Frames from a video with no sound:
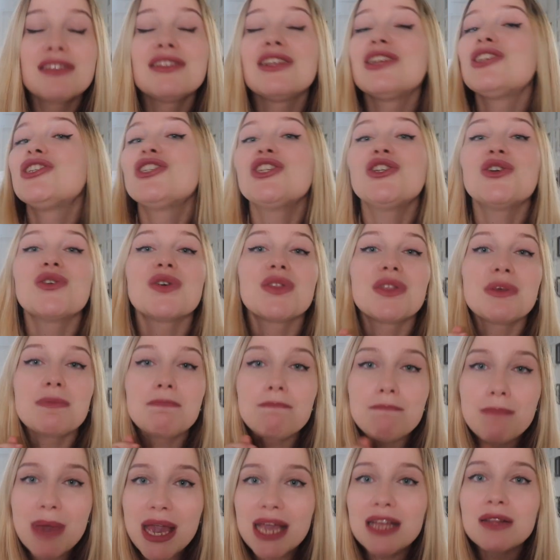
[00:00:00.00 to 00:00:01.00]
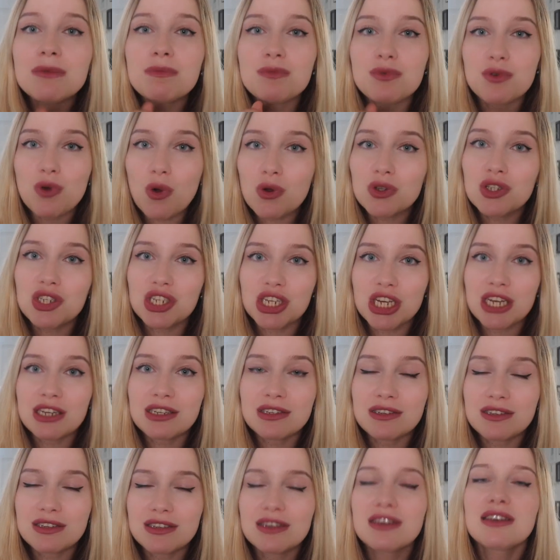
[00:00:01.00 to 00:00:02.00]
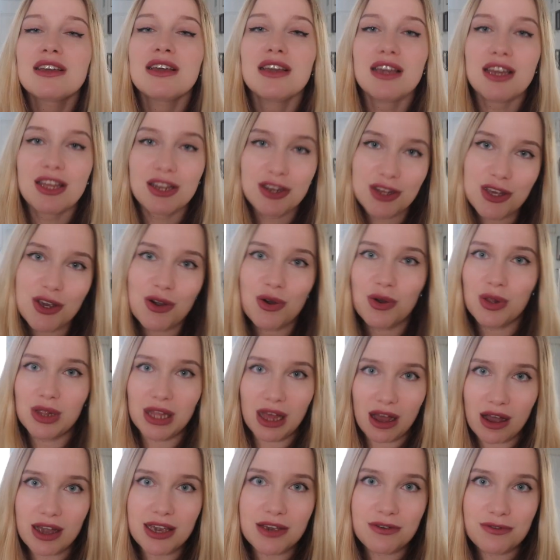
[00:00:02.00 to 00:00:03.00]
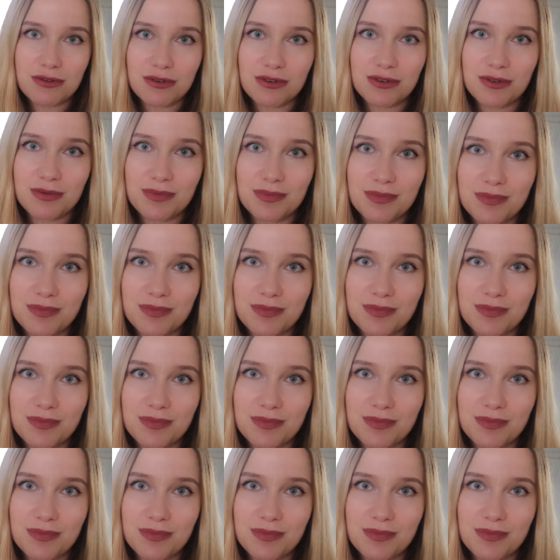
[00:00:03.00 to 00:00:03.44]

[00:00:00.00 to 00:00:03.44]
that you are the main project in your life.